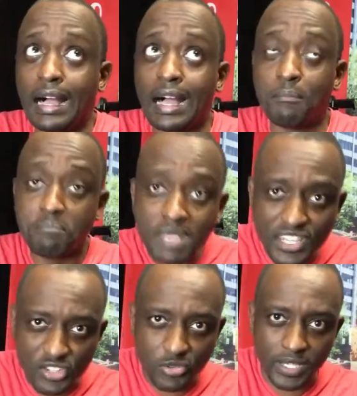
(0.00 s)

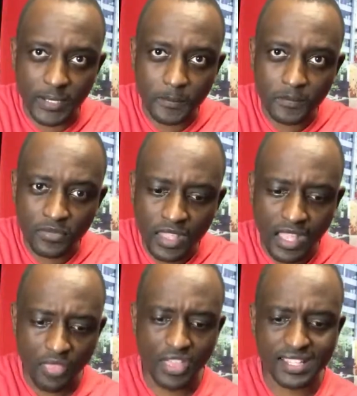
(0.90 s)
ministry,
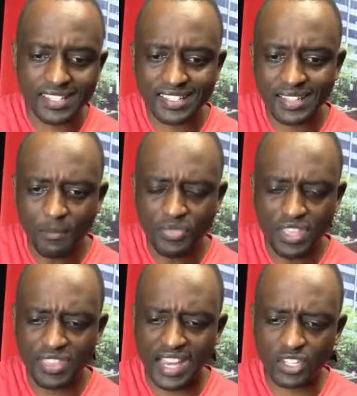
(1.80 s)
there's
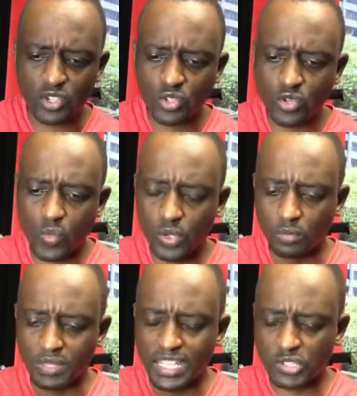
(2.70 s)
something that you will
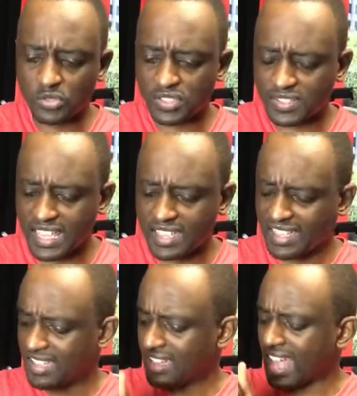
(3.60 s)
begin to say,
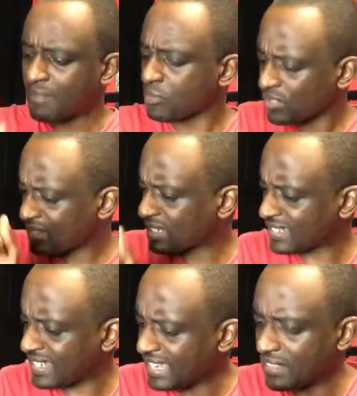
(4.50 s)
I'm not
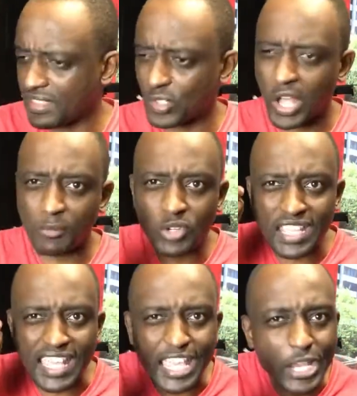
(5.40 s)
seeing this, I'm not
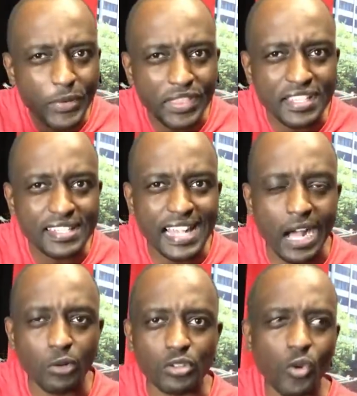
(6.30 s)
hearing this
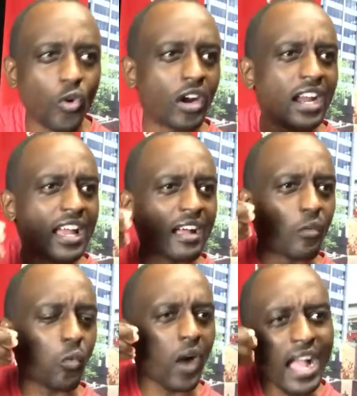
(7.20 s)
sound, or
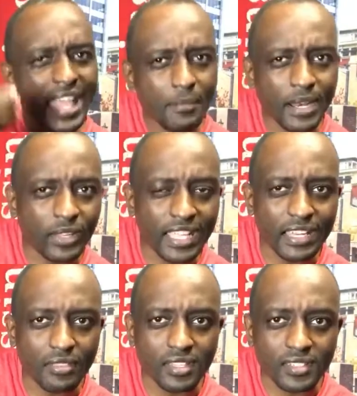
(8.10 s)
why am I not
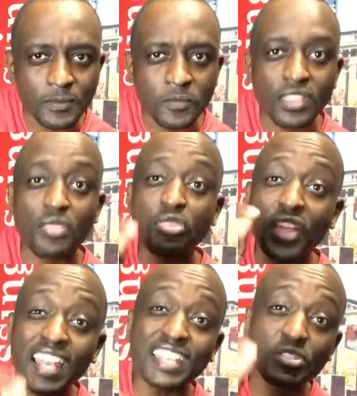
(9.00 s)
getting this? And
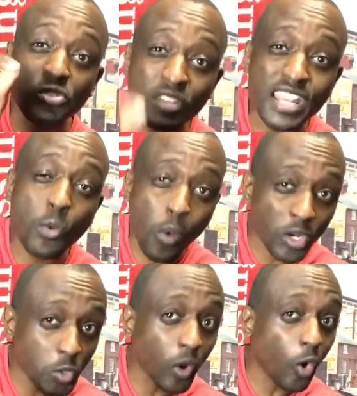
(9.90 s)
that is really what
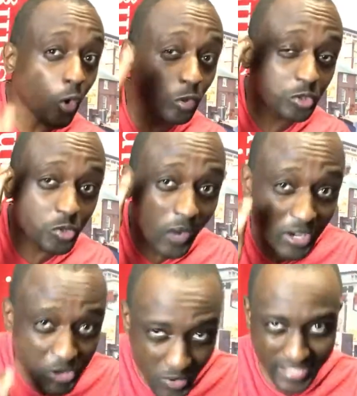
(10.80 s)
you are called to
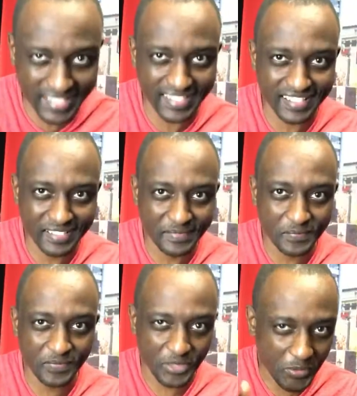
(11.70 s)
address.
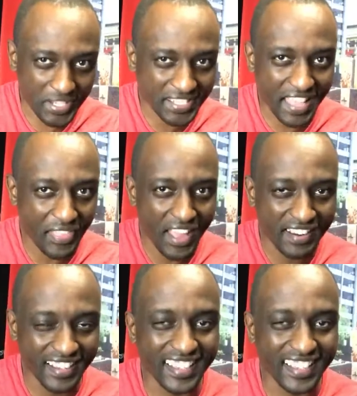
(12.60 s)
You understand that?